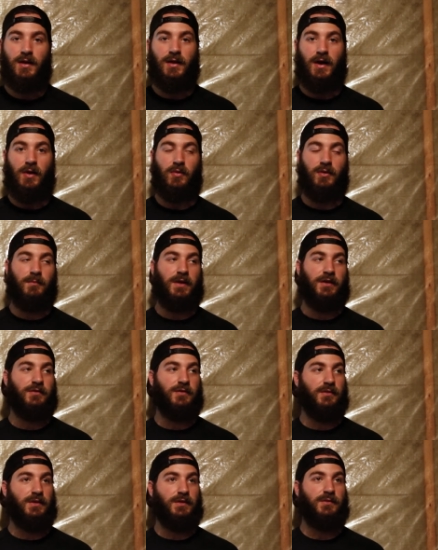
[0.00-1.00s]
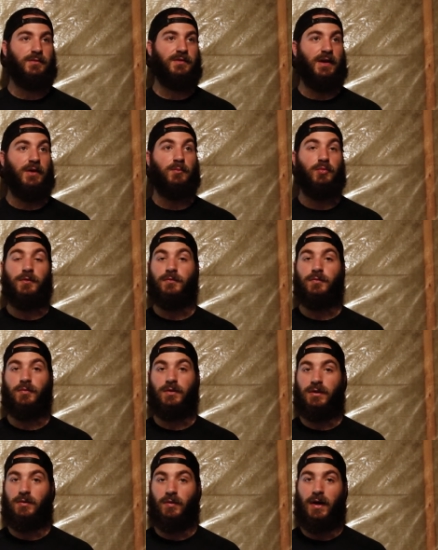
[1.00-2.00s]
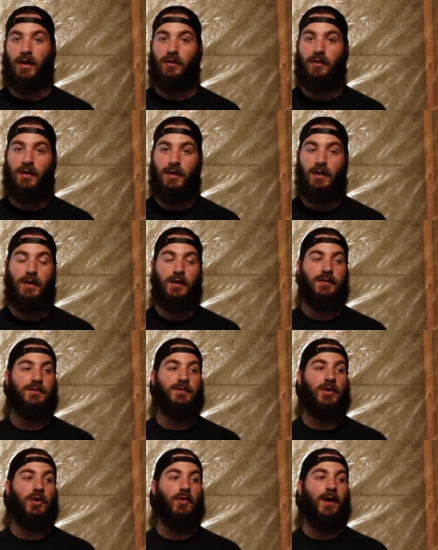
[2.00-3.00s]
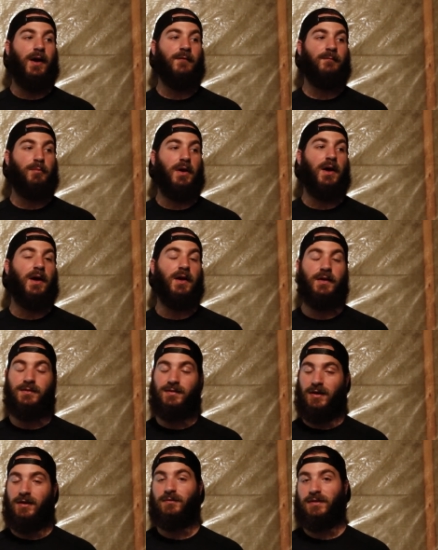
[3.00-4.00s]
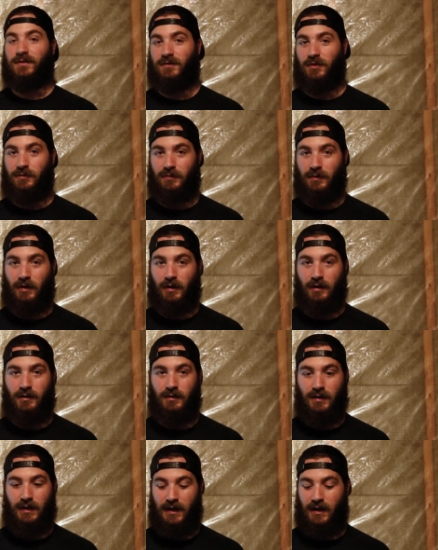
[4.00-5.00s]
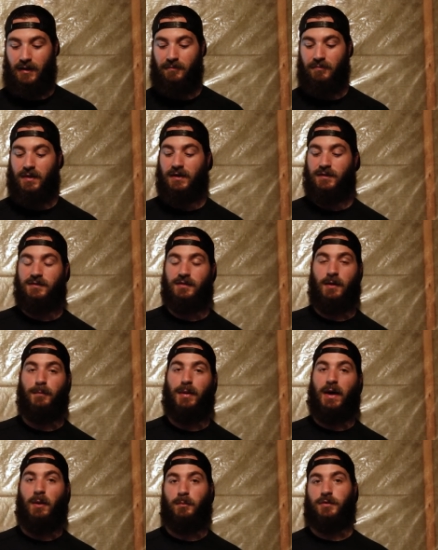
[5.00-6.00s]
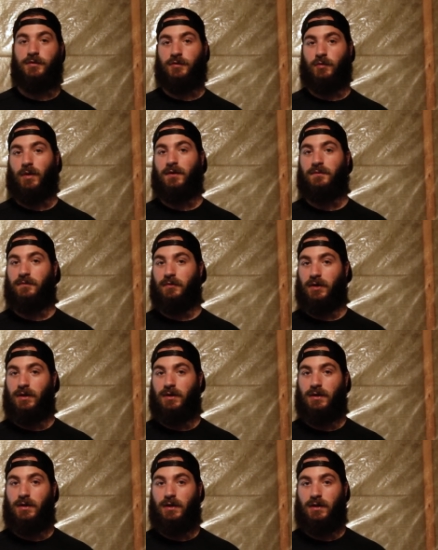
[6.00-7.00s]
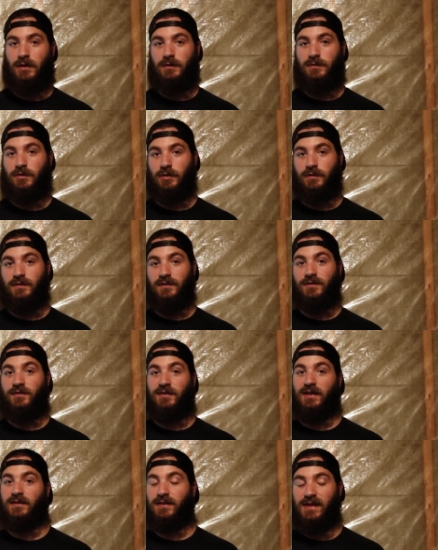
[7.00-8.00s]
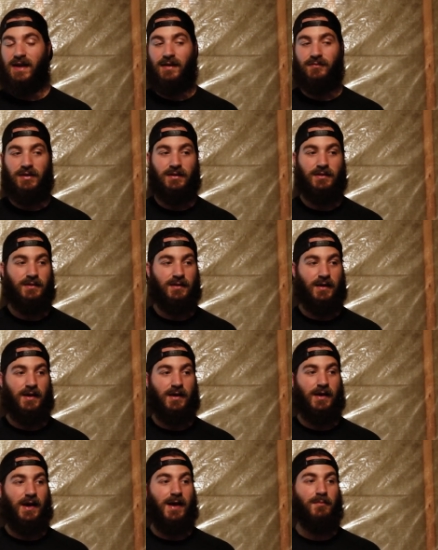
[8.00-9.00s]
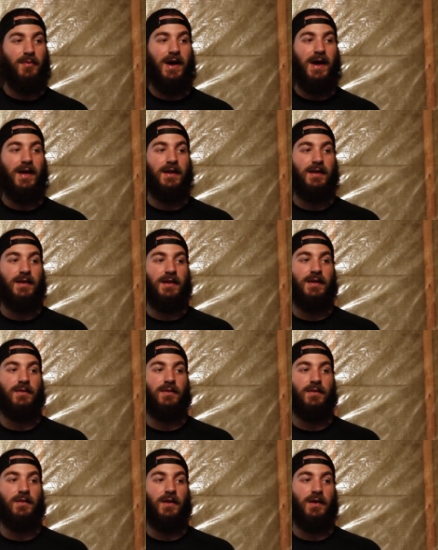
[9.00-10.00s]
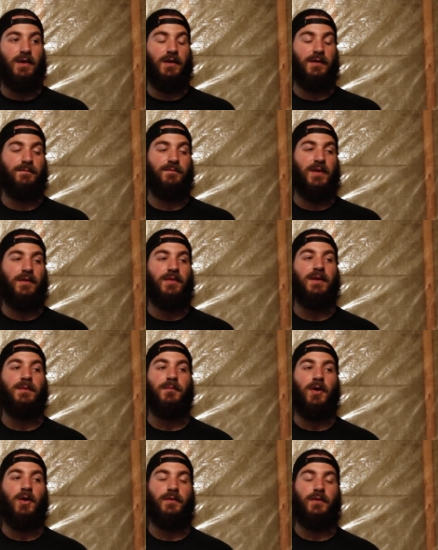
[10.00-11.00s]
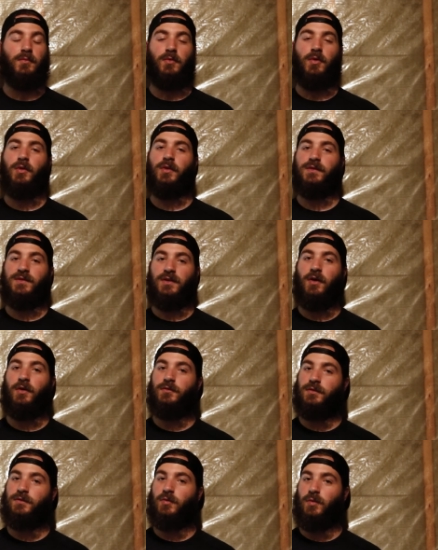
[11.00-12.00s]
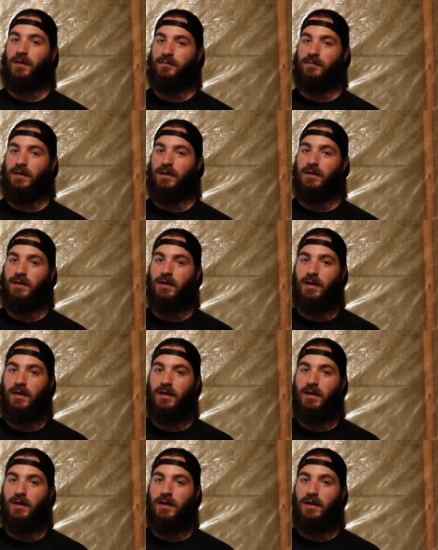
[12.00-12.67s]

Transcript: I want to make sure that it's soundproofed really well. So I've bought a ton of it so far. It's £1 per square foot, so it's insanely heavy. I buy it in I think the roll is 100 square feet,